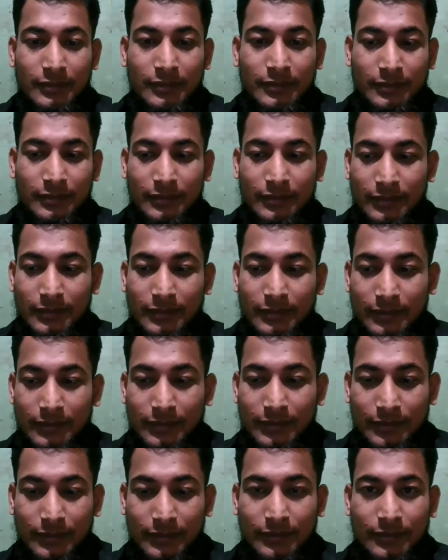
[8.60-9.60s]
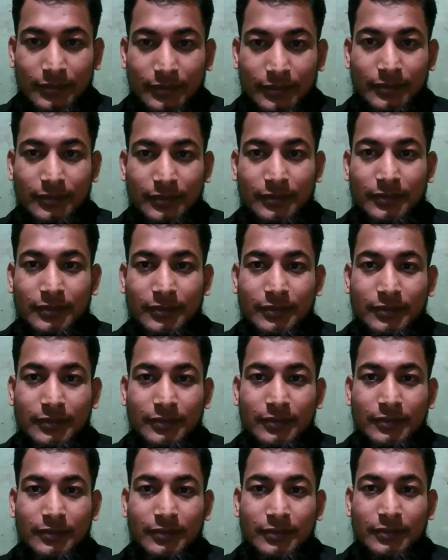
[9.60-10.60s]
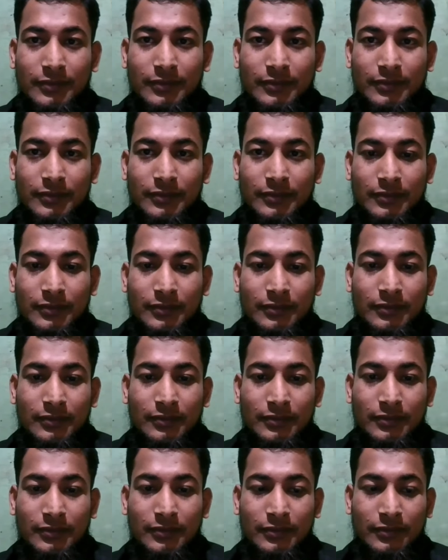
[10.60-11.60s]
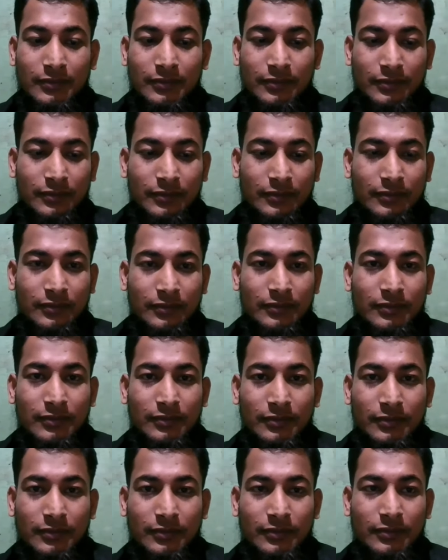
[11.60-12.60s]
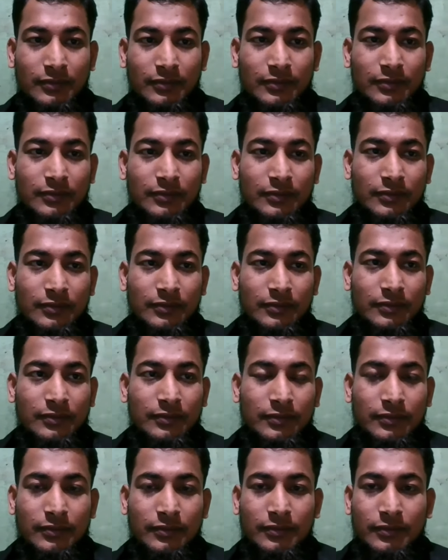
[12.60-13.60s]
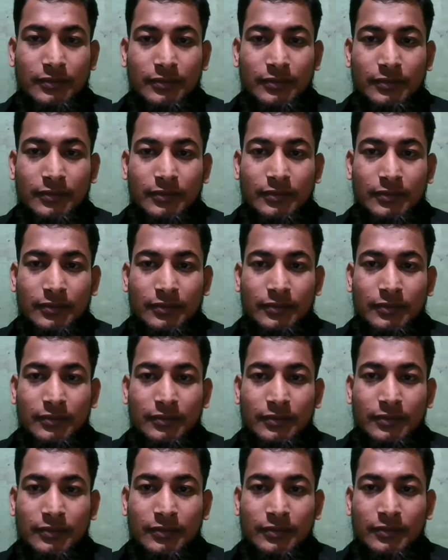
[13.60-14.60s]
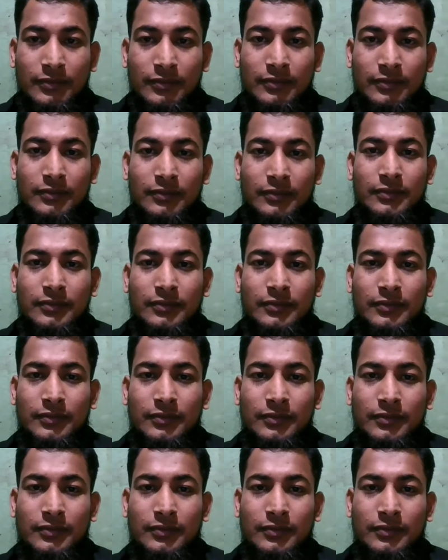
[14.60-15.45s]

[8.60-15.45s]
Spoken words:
No words are spoken by the person on screen.